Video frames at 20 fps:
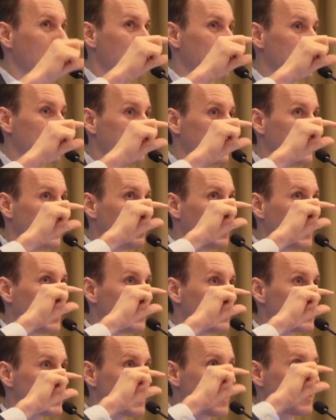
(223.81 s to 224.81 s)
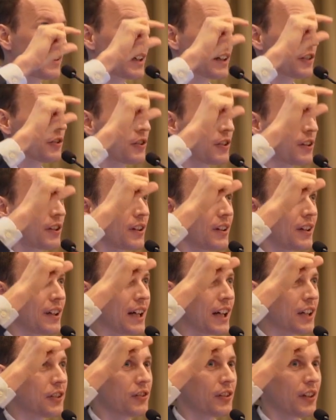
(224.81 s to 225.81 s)
between when the transaction
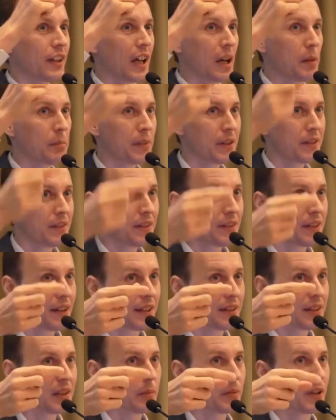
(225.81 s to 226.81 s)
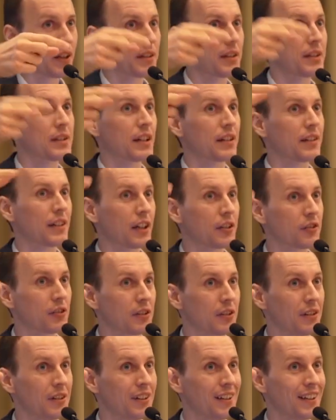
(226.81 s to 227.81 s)
actually happens, the customer does the
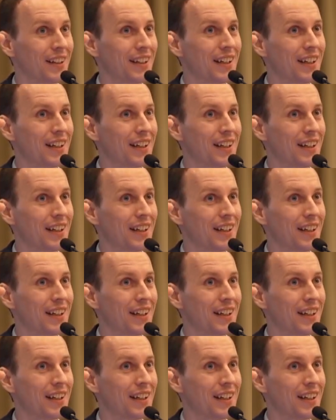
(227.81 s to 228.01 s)
transaction,